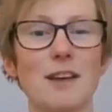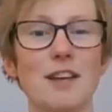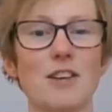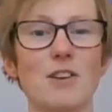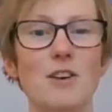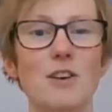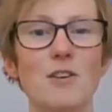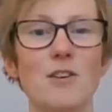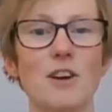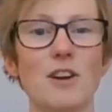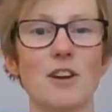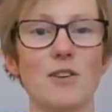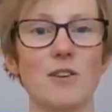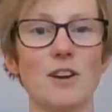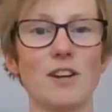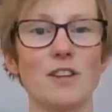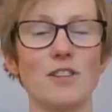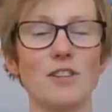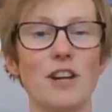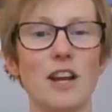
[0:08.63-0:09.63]
make your own
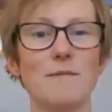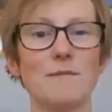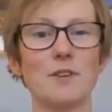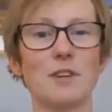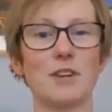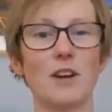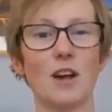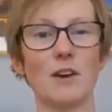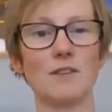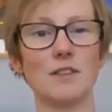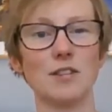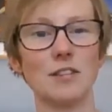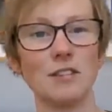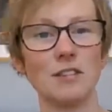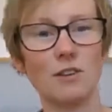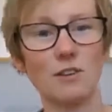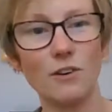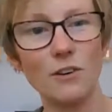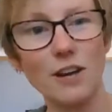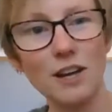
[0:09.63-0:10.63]
green sheep to go with the
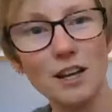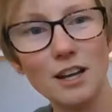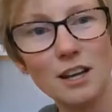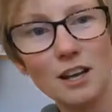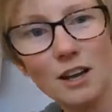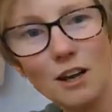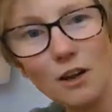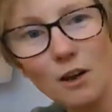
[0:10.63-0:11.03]
story,